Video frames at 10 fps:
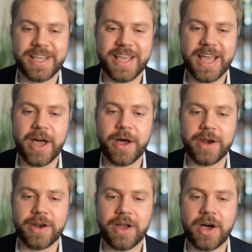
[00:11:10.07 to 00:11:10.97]

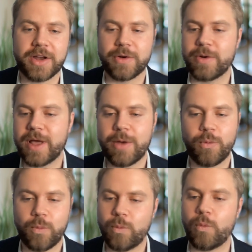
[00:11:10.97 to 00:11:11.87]
on
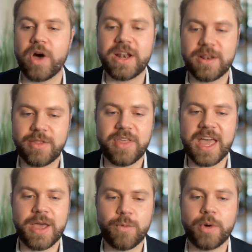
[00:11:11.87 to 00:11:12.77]
what
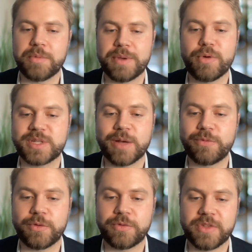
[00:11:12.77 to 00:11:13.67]
would be most
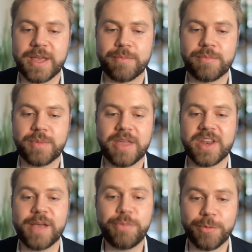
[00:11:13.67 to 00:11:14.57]
helpful for them, and then
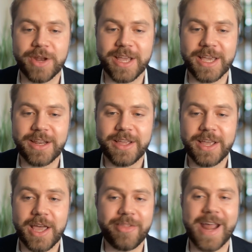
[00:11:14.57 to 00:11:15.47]
implementing it,
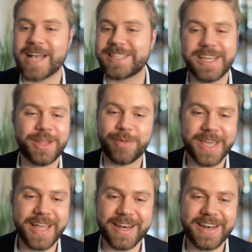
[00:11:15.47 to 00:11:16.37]
and then asking them
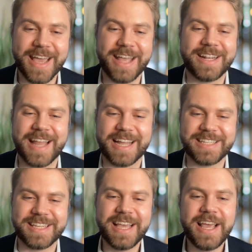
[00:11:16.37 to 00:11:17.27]
again. And
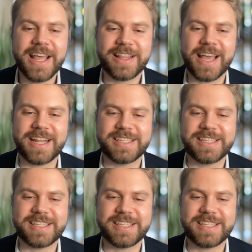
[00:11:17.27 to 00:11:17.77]
that is